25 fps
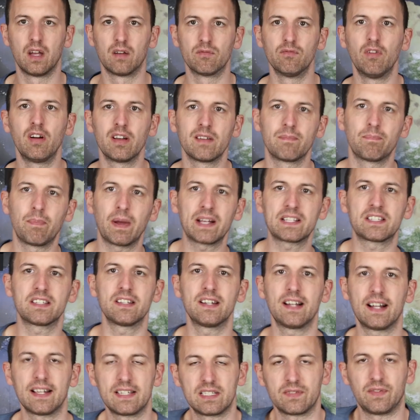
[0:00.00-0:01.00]
Right, back to
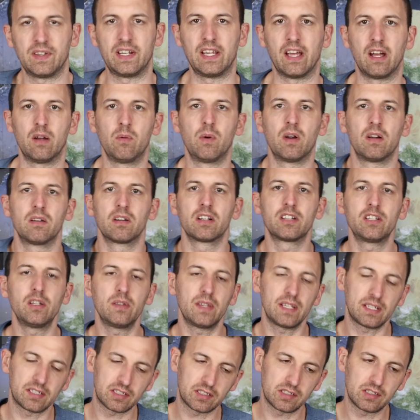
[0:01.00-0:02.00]
today's video where I'm going to do
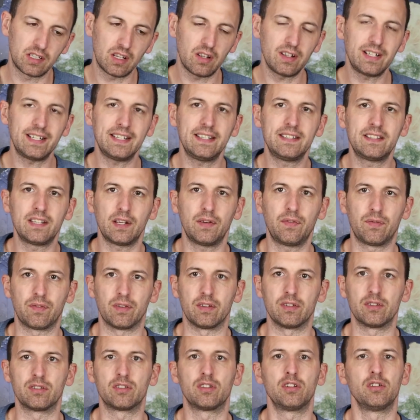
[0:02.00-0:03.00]
this slightly
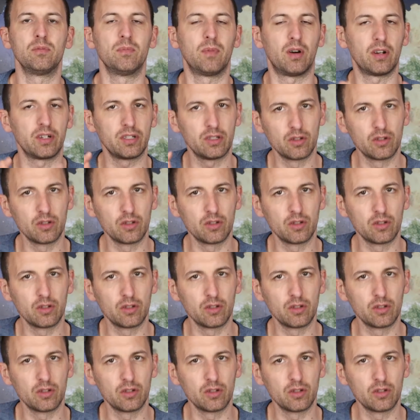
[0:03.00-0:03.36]
different to my